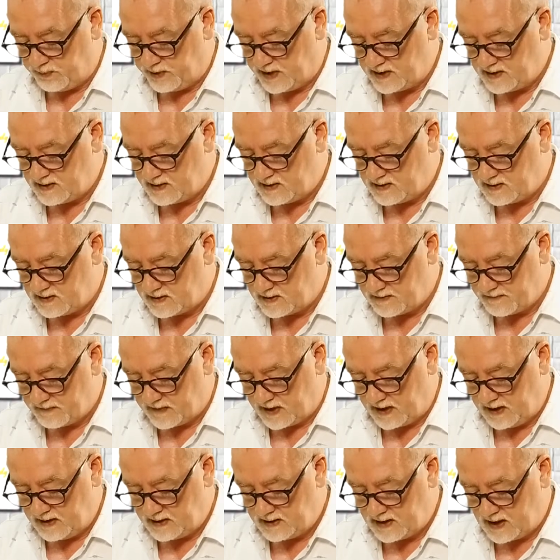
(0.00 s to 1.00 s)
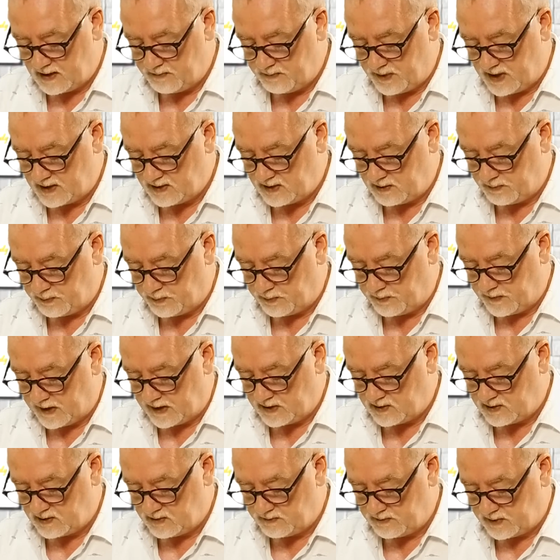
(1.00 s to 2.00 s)
prisons. He said basically
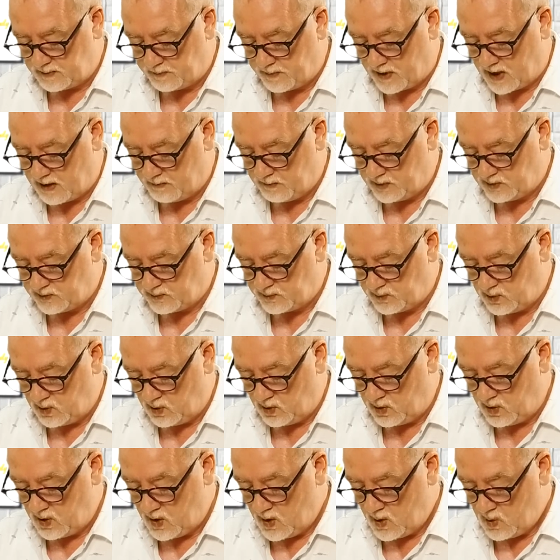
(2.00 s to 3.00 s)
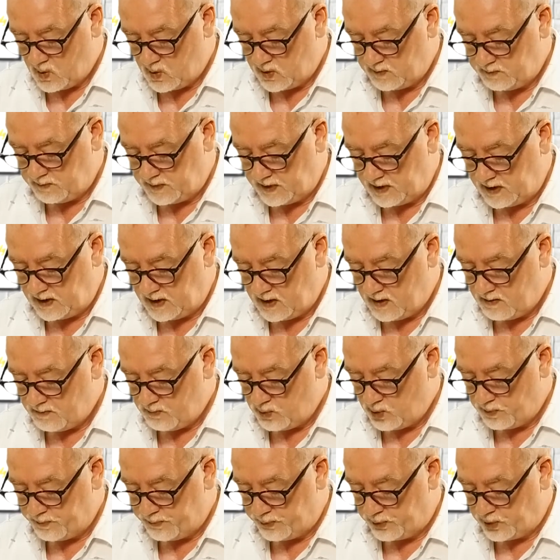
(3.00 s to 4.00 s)
probation department's role would be
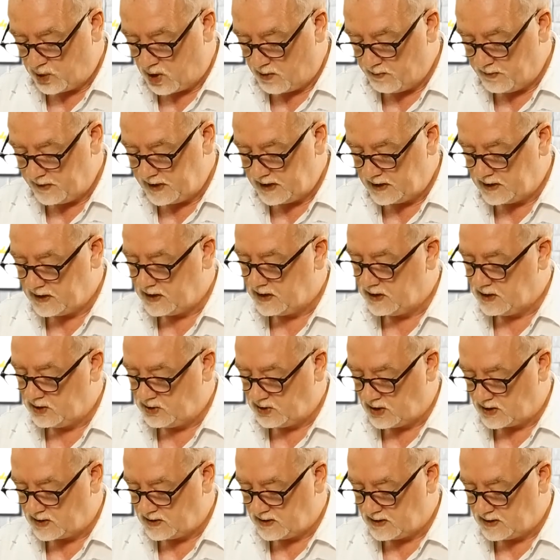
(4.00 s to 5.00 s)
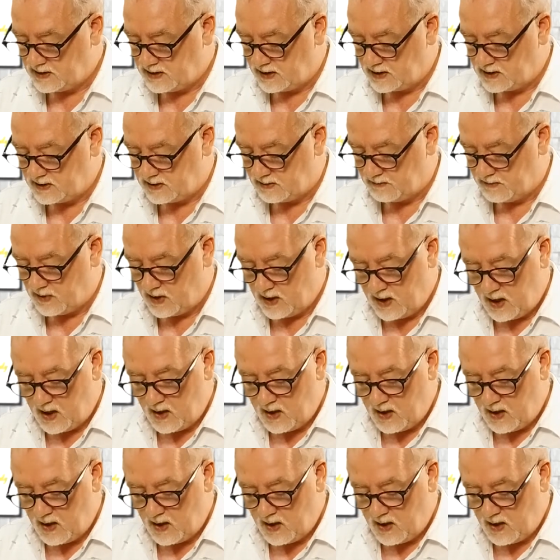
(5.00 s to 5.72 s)
more prominent in the justice system,